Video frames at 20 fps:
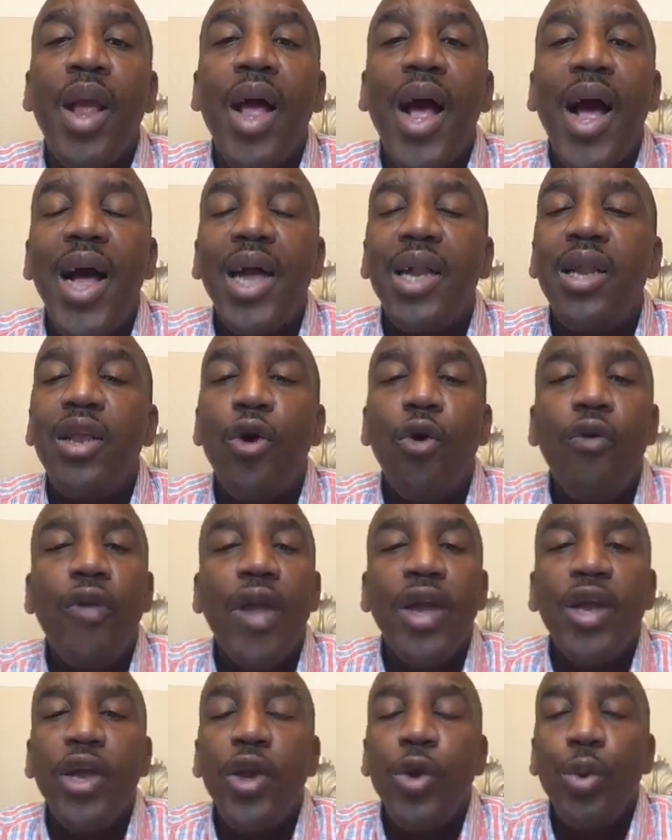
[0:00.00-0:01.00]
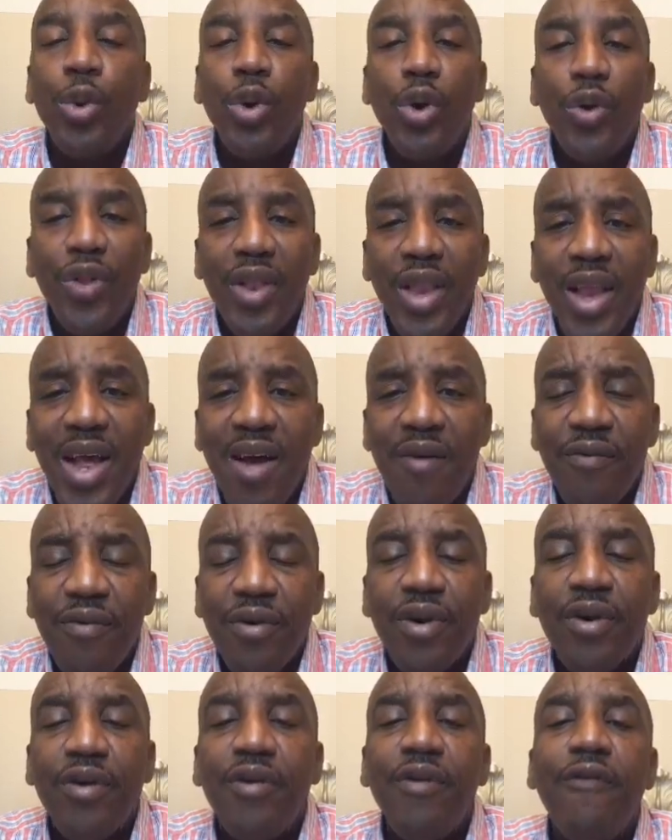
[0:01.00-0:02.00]
I know that you will
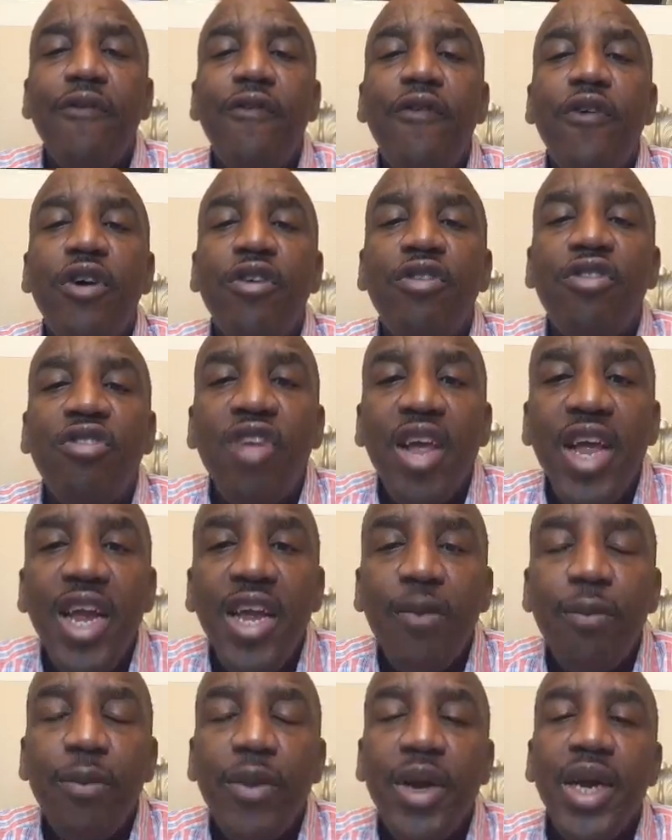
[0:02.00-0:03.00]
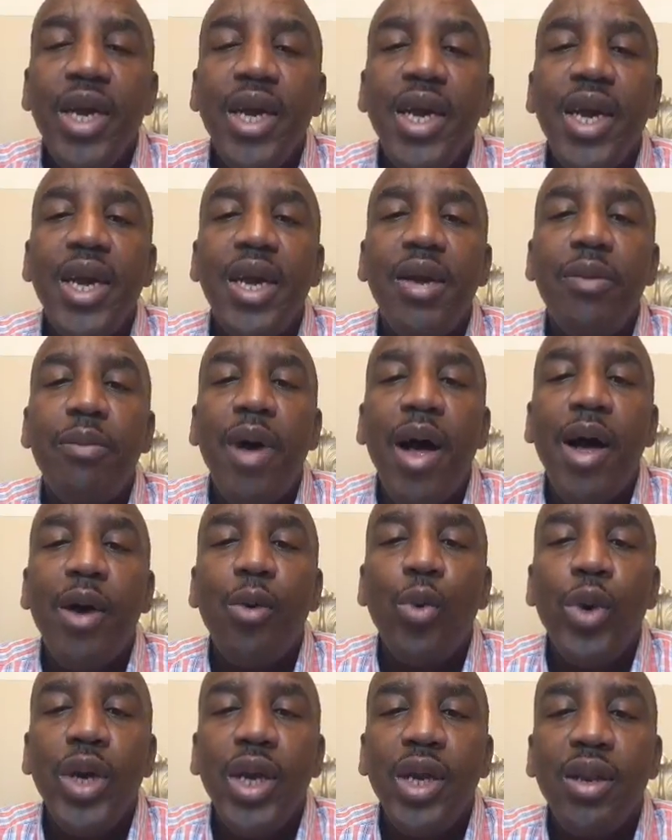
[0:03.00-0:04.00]
never forsake me in my
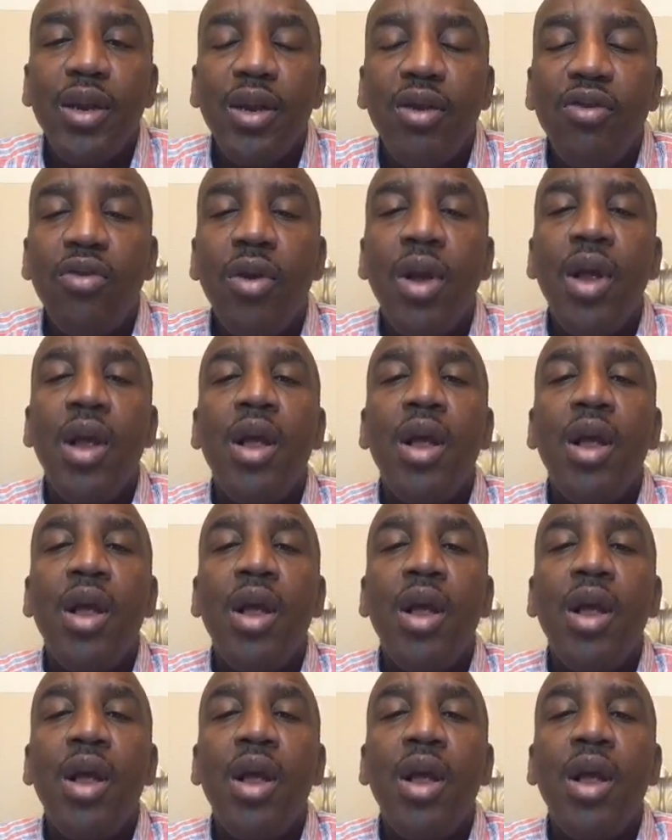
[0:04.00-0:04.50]
weakness.